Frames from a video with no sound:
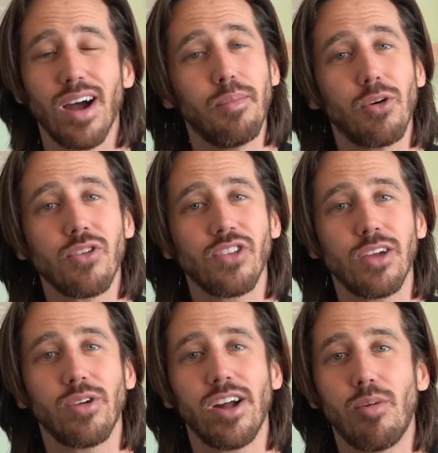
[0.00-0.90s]
a
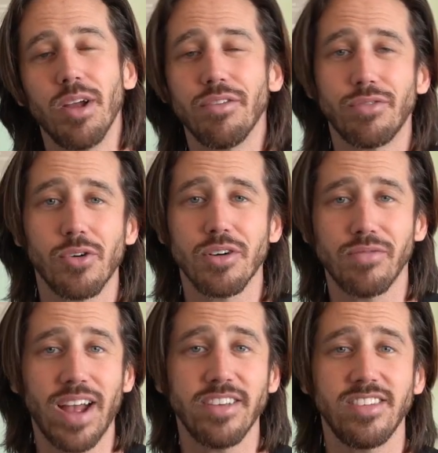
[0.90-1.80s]
motorcycle helmet for
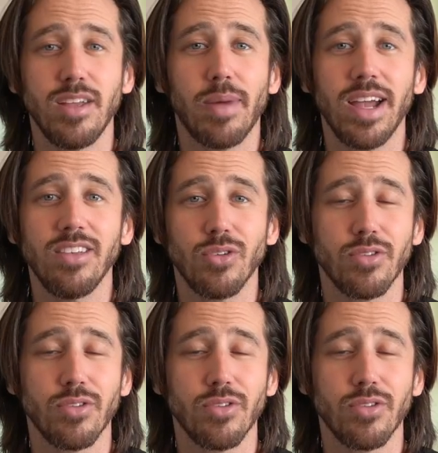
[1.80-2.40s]
fast e-bikes